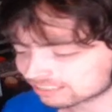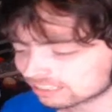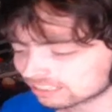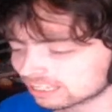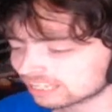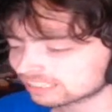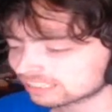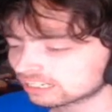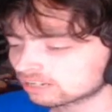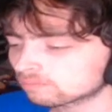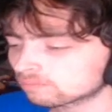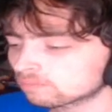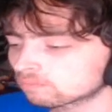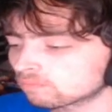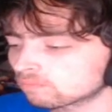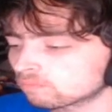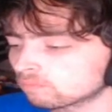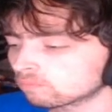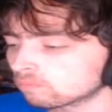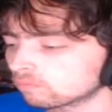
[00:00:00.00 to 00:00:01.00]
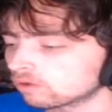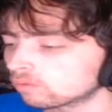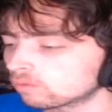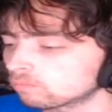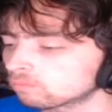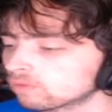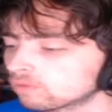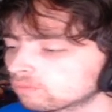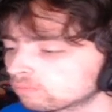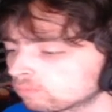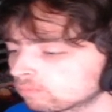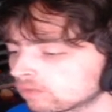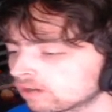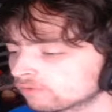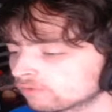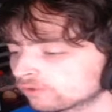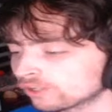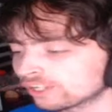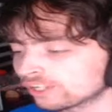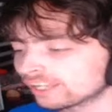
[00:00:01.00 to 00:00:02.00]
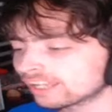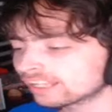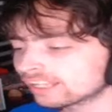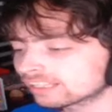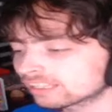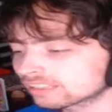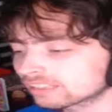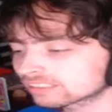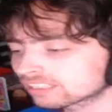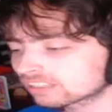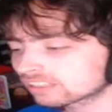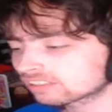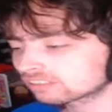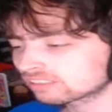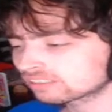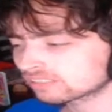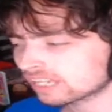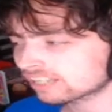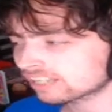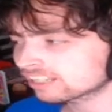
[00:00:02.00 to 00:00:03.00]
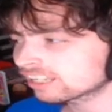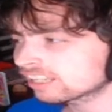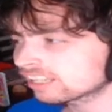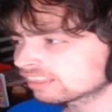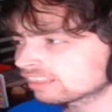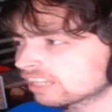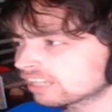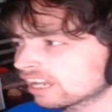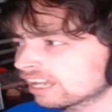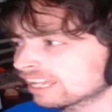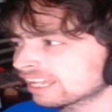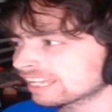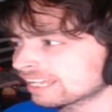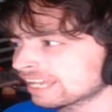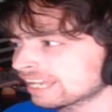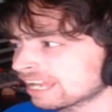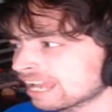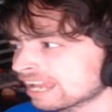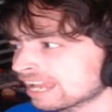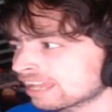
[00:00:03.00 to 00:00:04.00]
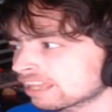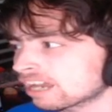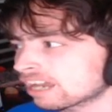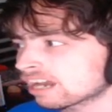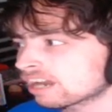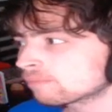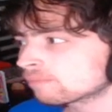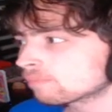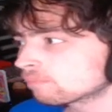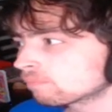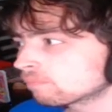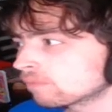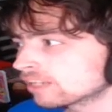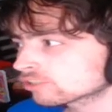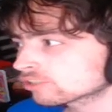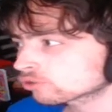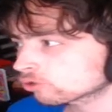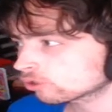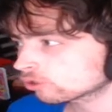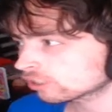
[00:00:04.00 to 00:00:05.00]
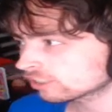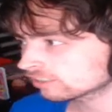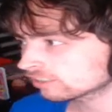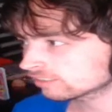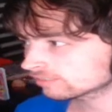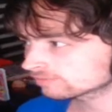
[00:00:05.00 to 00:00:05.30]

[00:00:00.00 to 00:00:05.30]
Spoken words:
like a mother and kind of a mentor.